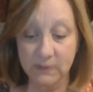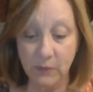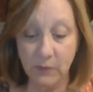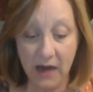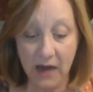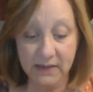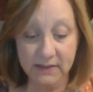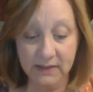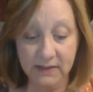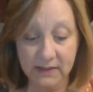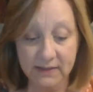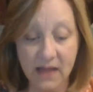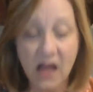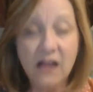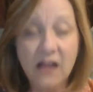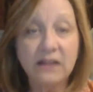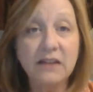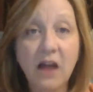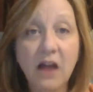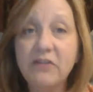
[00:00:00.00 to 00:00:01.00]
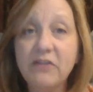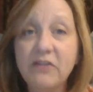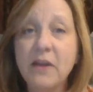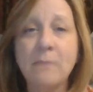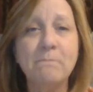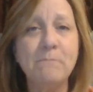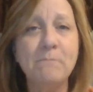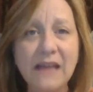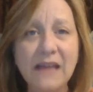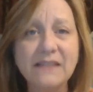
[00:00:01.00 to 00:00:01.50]
boxes. Love
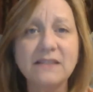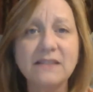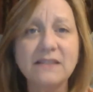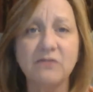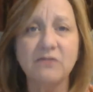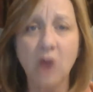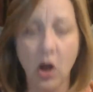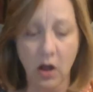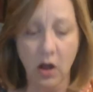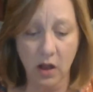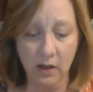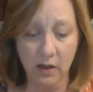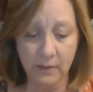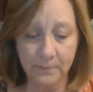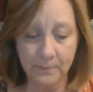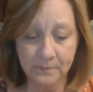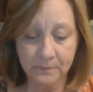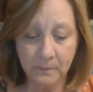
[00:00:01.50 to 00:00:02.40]
them best of all.